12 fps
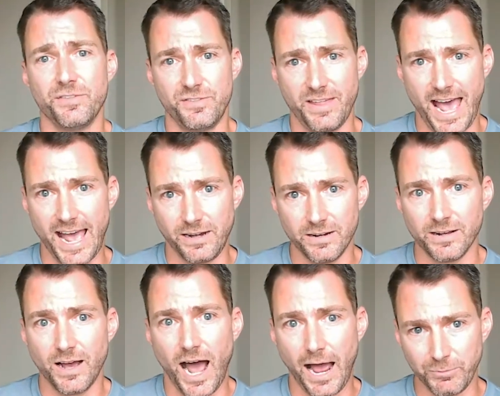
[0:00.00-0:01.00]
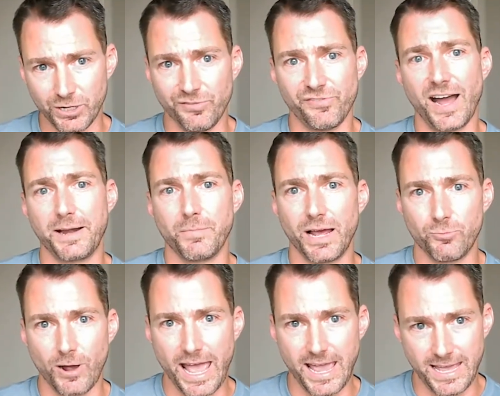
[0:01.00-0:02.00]
that I'm going to find my
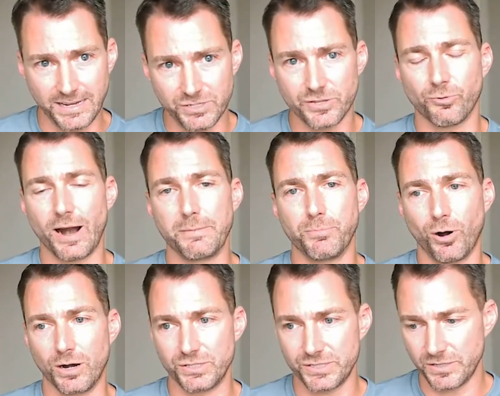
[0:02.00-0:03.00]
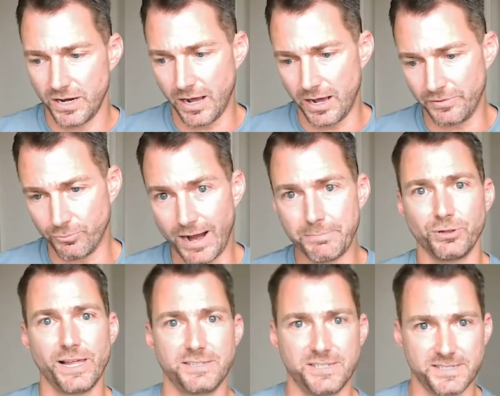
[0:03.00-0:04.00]
way into the right parts, uh, the right
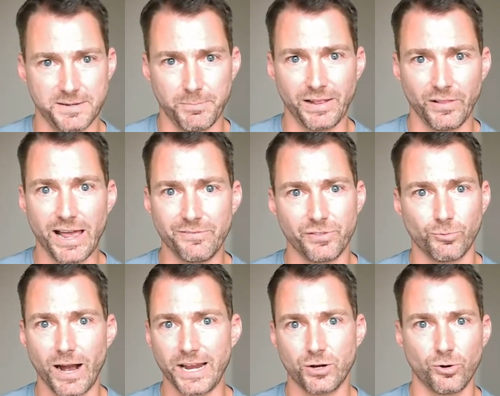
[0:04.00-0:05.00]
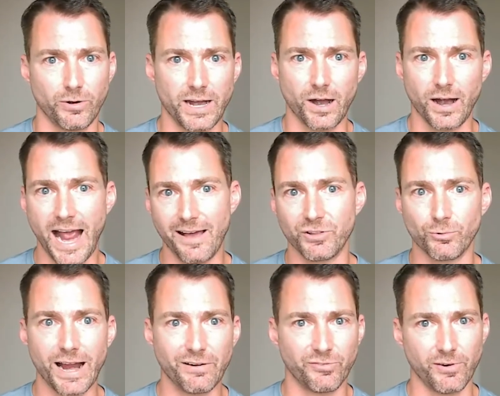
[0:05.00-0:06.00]
places in my life, the right career, have the
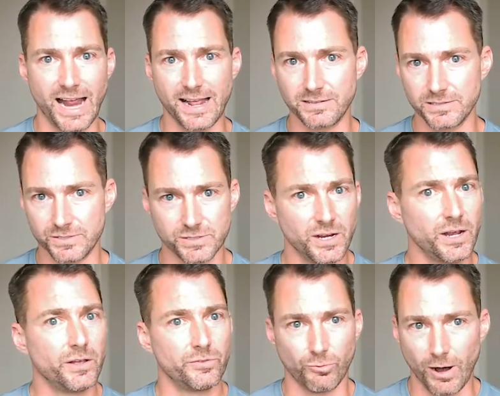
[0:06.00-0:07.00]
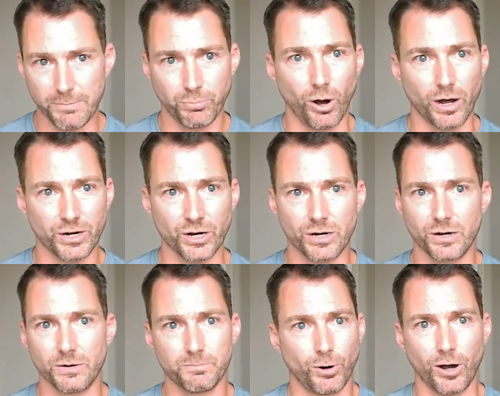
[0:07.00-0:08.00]
right friends, the right
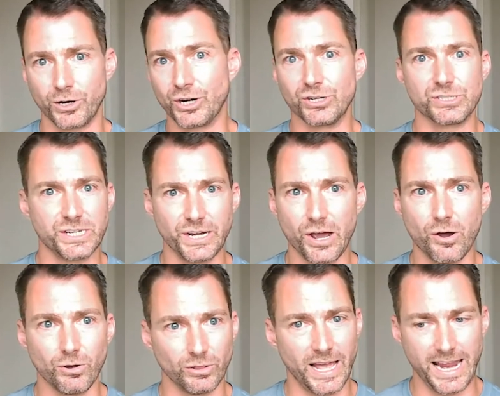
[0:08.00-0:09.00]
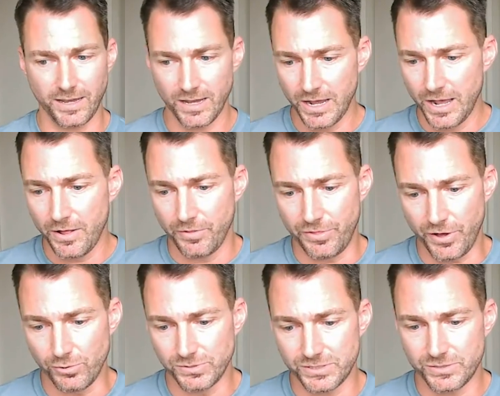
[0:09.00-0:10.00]
partner, partners, you know, like
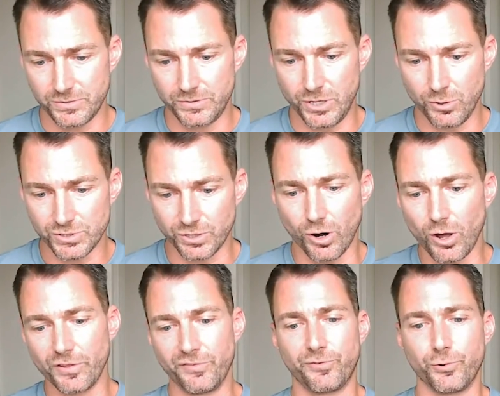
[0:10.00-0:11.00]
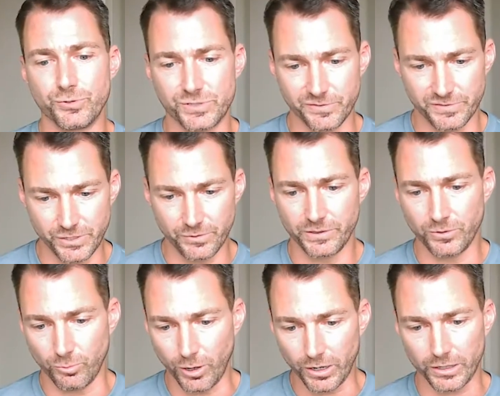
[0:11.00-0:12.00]
those, those are all the fruits of doing
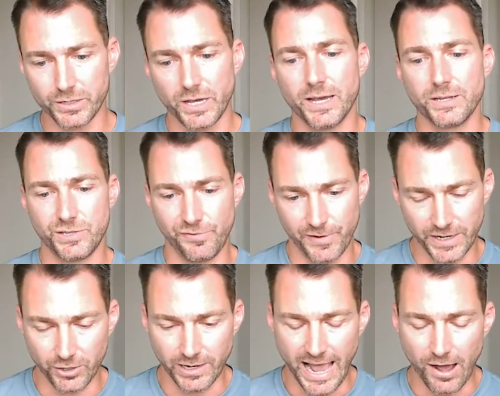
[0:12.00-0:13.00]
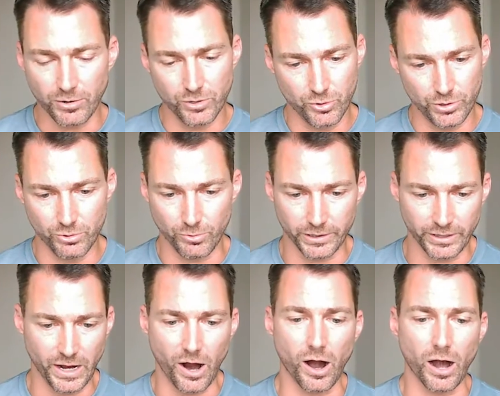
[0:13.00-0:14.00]
the work to figuring out who you
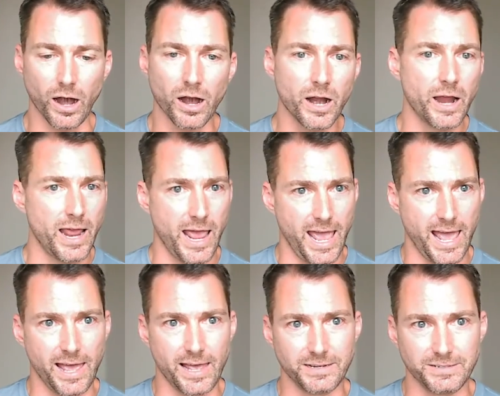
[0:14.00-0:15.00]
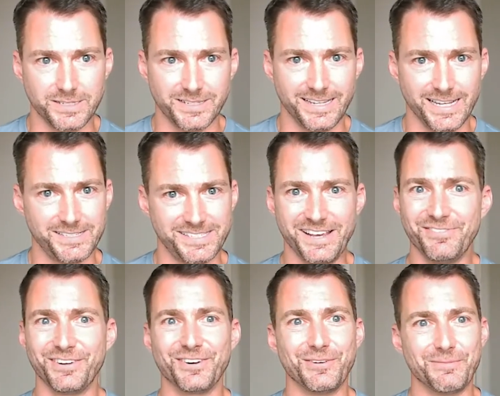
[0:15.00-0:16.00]
really are. And it's
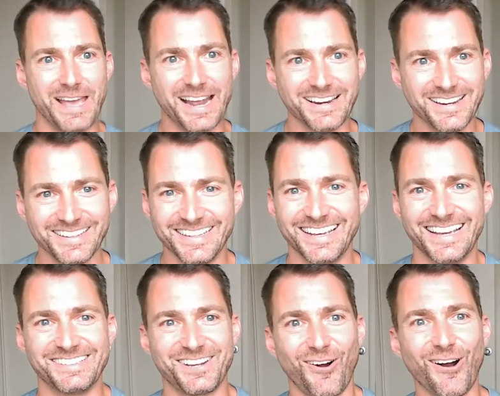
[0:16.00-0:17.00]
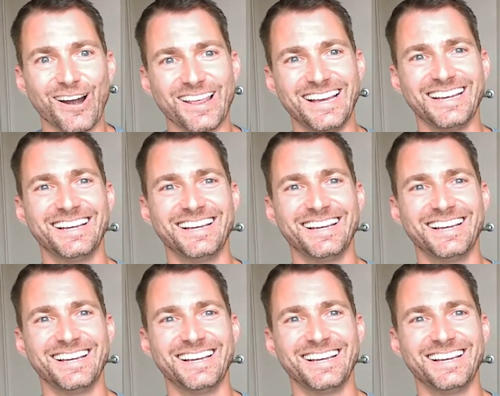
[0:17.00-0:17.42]
difficult, man. It's hard.